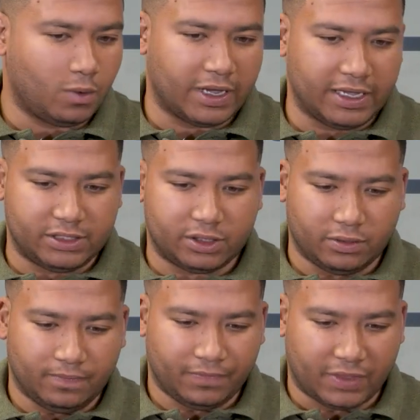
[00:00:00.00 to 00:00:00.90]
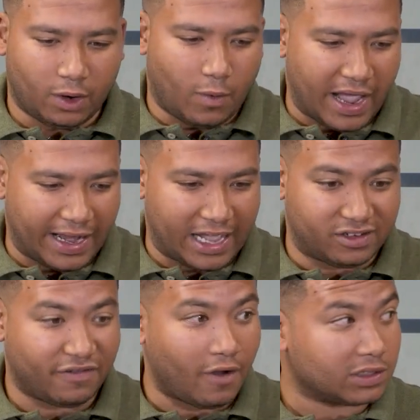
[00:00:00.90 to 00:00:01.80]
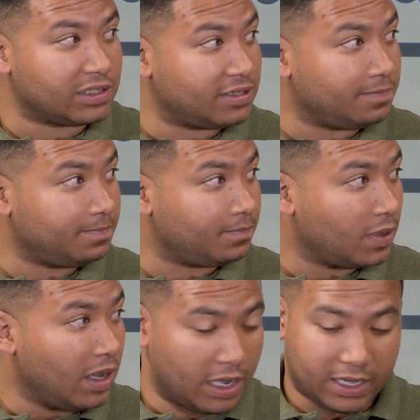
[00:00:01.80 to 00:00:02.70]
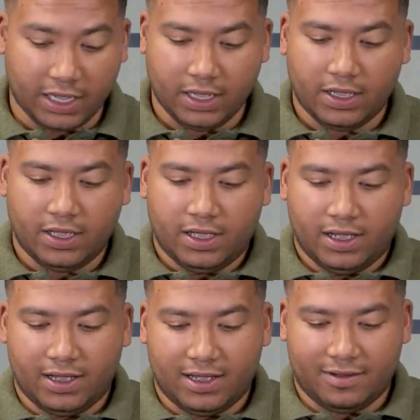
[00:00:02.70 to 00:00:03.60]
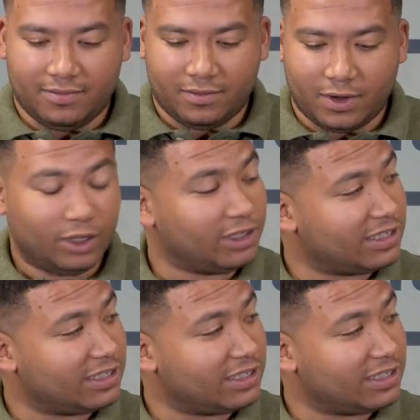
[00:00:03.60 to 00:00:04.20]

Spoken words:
ways that a wine has faults. Okay? Are you